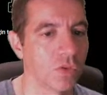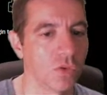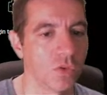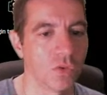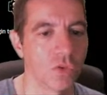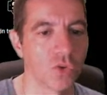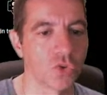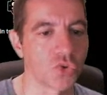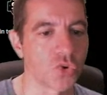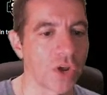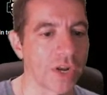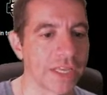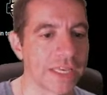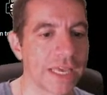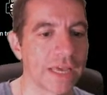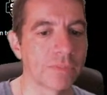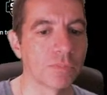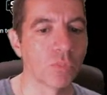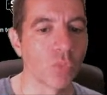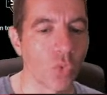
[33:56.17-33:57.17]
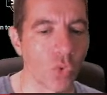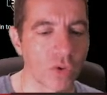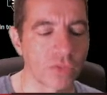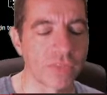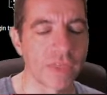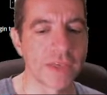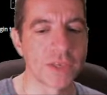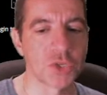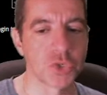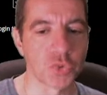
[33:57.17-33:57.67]
You're trying to get more
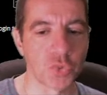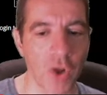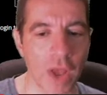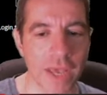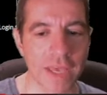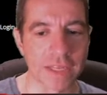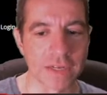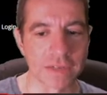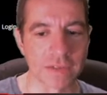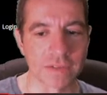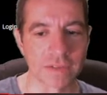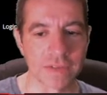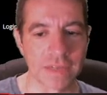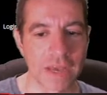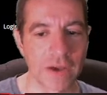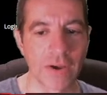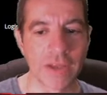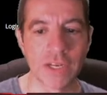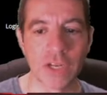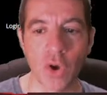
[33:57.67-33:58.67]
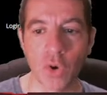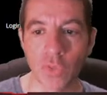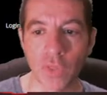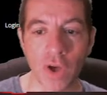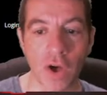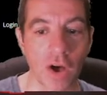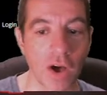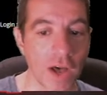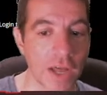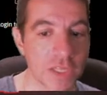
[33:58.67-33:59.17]
things right. Now, I know the
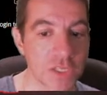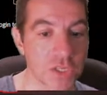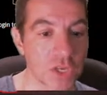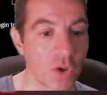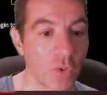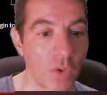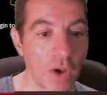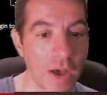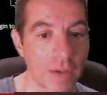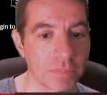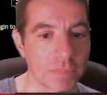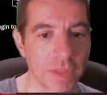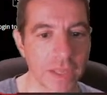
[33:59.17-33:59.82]
odds go up.